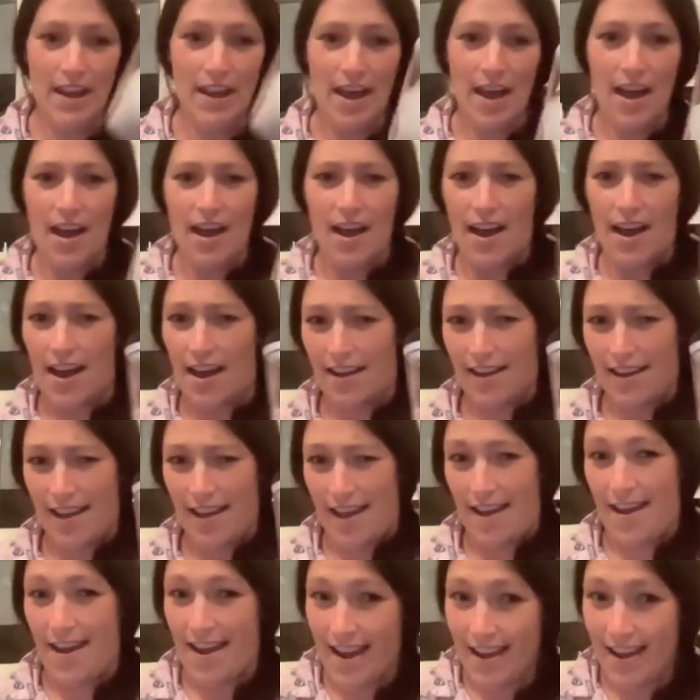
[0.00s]

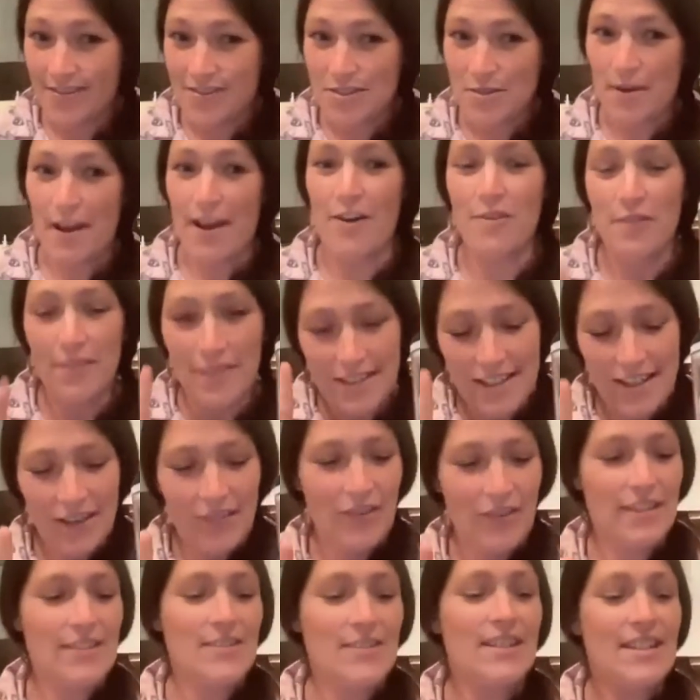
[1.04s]
Okay, I have 12.
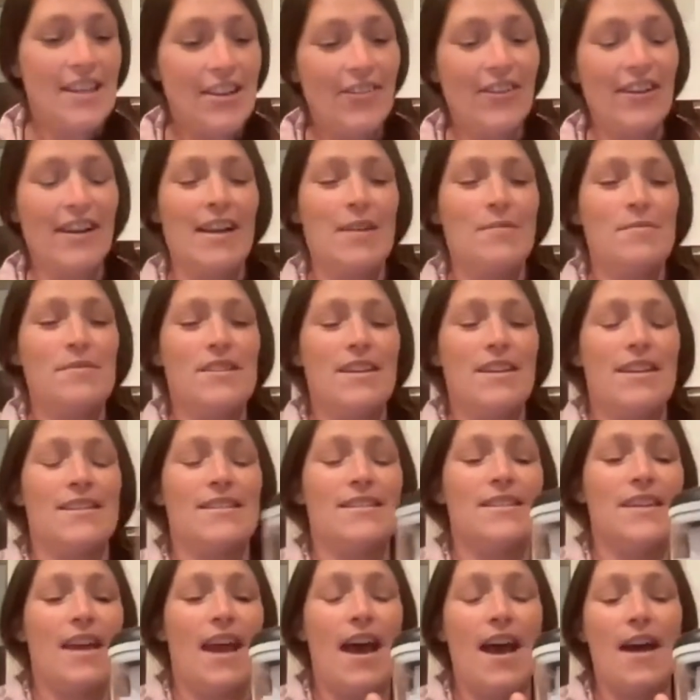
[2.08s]
Definitely
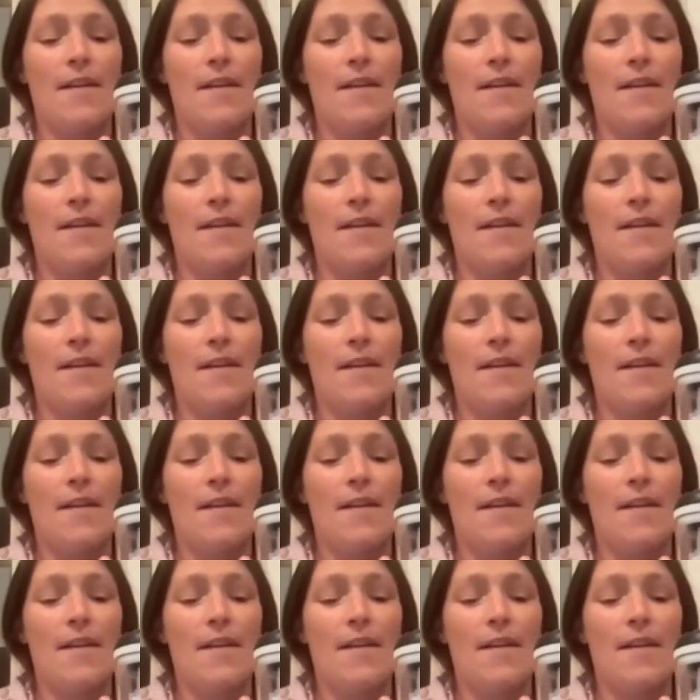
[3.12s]
obsessed.